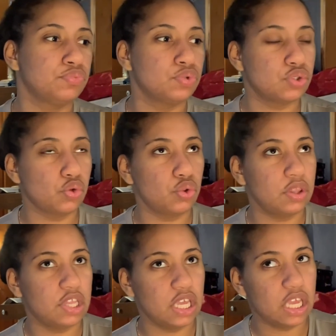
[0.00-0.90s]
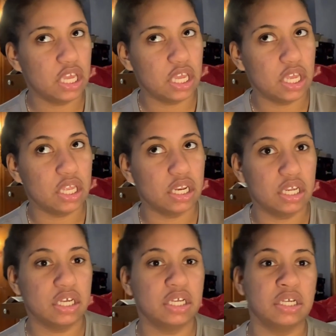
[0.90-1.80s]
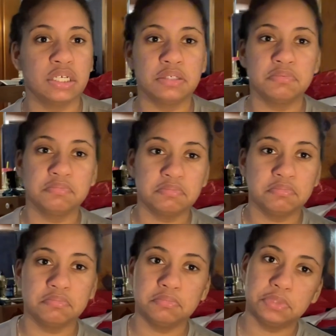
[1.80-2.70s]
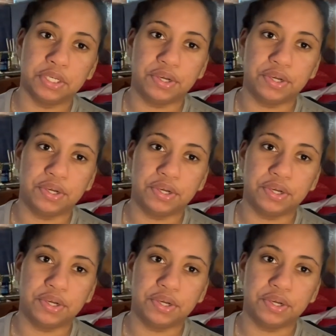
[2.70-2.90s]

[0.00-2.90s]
So then, you